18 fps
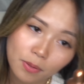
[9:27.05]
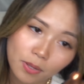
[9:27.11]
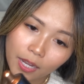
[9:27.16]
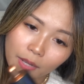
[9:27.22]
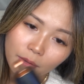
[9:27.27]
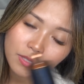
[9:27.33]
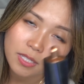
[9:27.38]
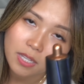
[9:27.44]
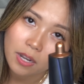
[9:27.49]

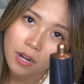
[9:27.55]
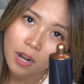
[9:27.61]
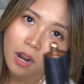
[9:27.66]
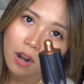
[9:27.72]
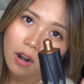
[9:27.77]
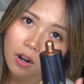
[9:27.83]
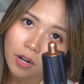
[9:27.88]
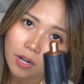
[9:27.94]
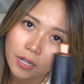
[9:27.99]
it was kind of
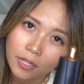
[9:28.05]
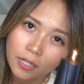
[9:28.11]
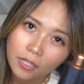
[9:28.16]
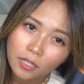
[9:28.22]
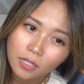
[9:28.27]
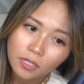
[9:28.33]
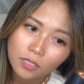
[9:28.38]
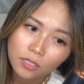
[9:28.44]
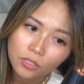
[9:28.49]
hard
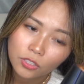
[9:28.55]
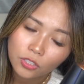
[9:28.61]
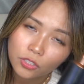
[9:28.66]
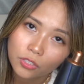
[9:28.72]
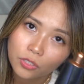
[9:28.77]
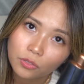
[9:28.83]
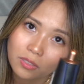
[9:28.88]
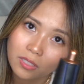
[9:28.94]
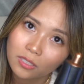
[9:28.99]
to
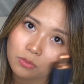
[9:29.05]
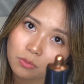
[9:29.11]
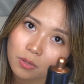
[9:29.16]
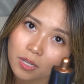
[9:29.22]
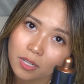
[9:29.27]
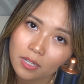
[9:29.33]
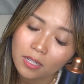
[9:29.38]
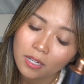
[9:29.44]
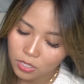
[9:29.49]
do this one.